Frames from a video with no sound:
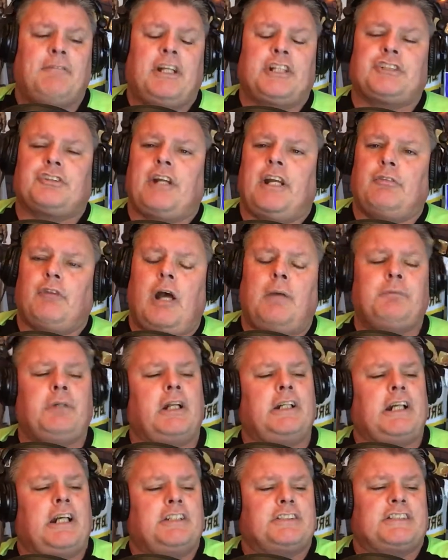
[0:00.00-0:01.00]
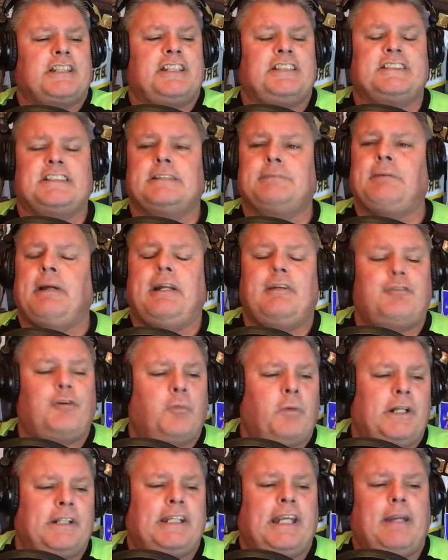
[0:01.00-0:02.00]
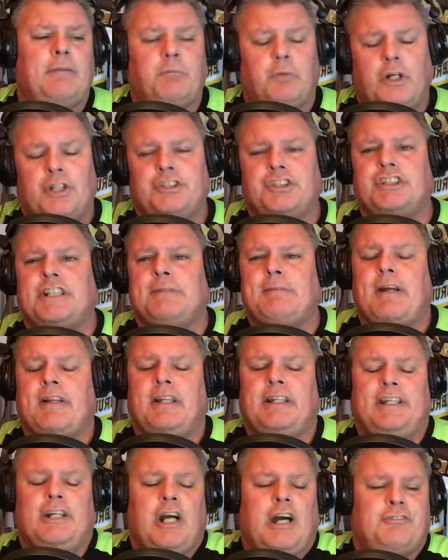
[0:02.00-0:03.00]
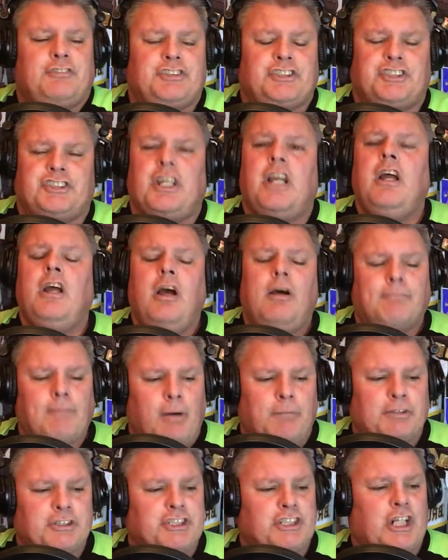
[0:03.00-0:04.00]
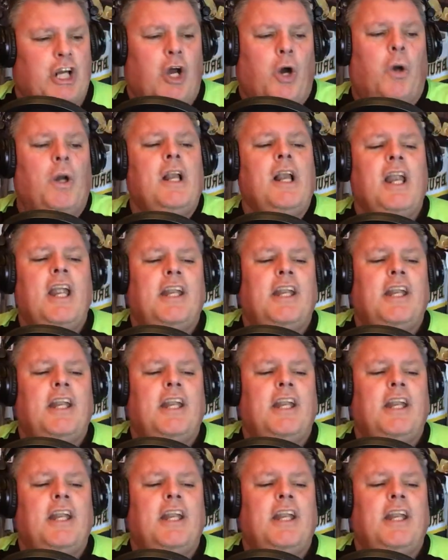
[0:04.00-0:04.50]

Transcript: That's right, Rob Gronkowski suspended for 1 game. Word just came out of the league offices moments ago.